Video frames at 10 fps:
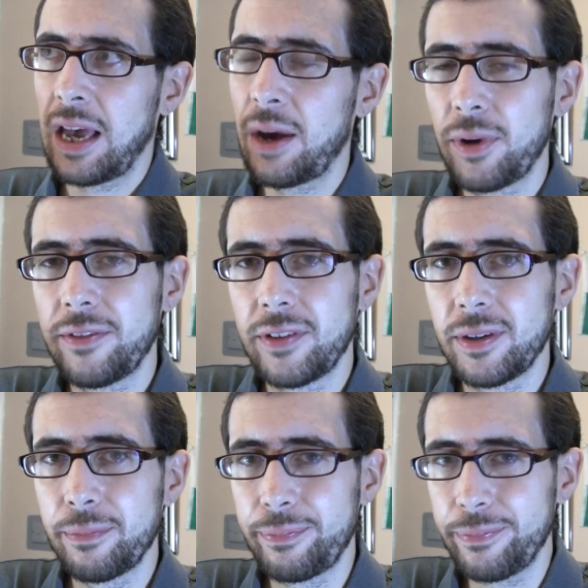
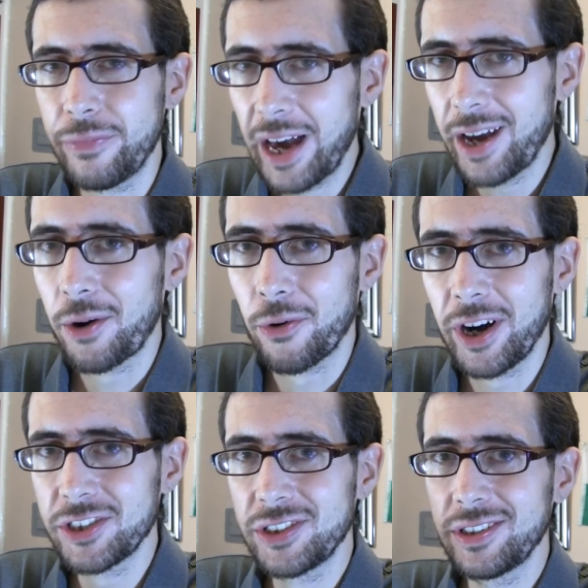However, that
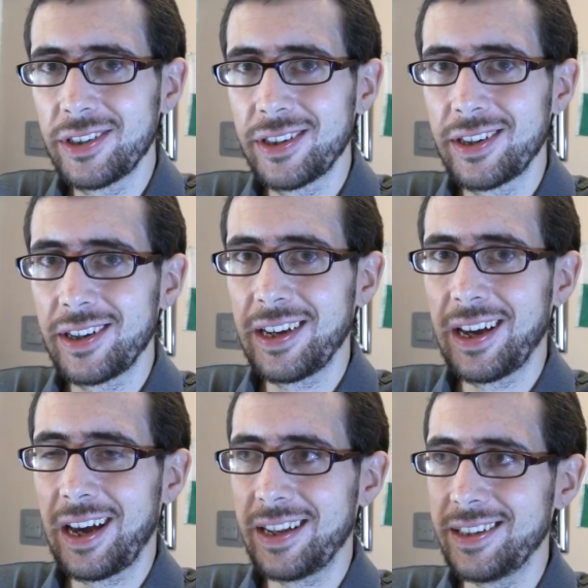aggression
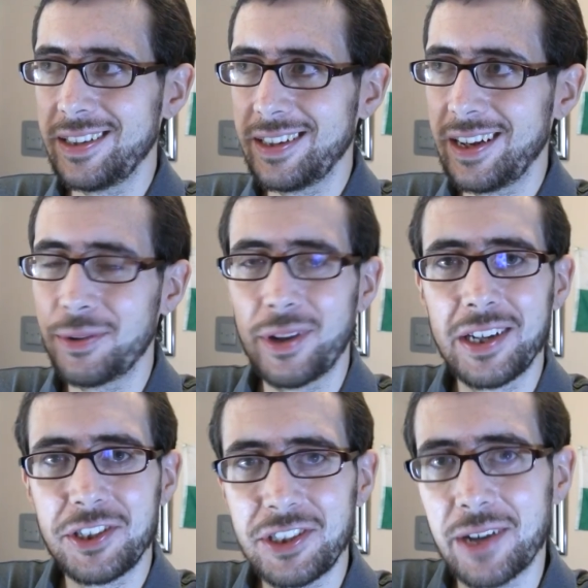and and all
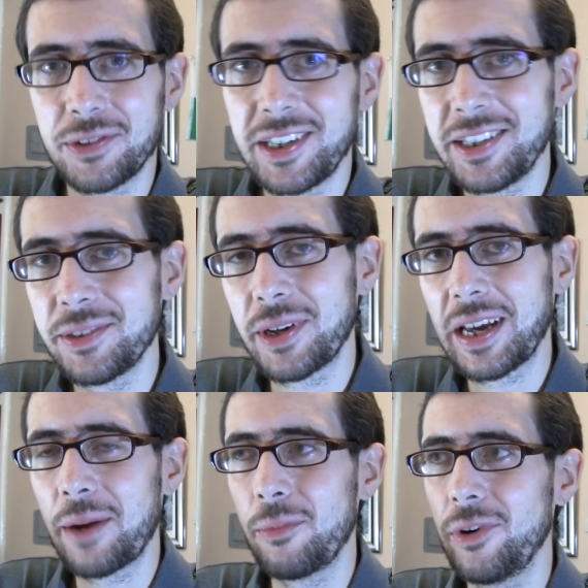that shouting into a
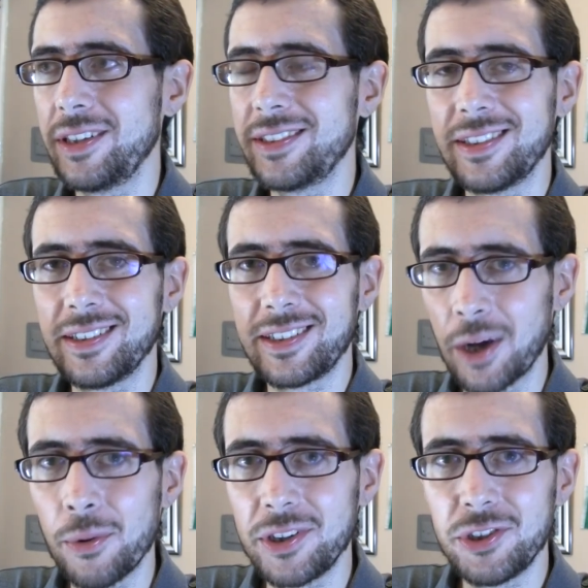camera isn't
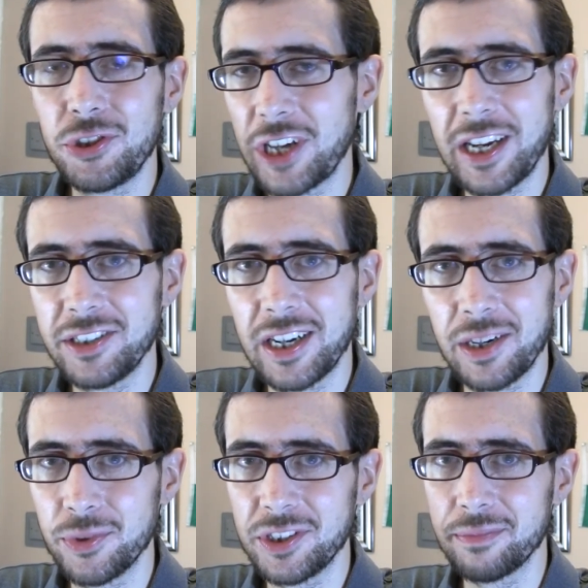going to change
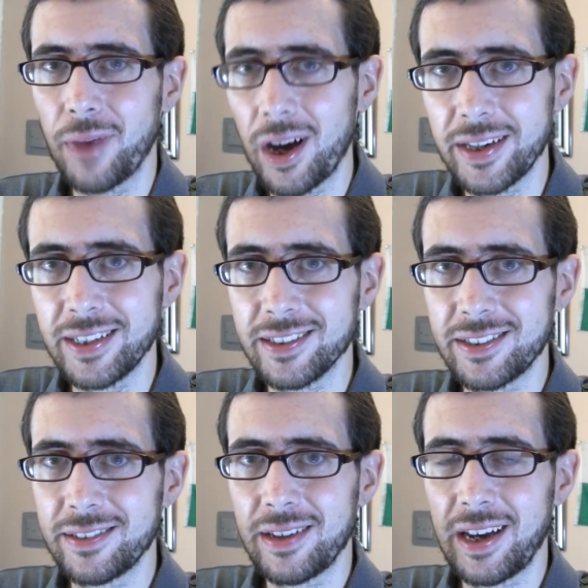anyone's mind.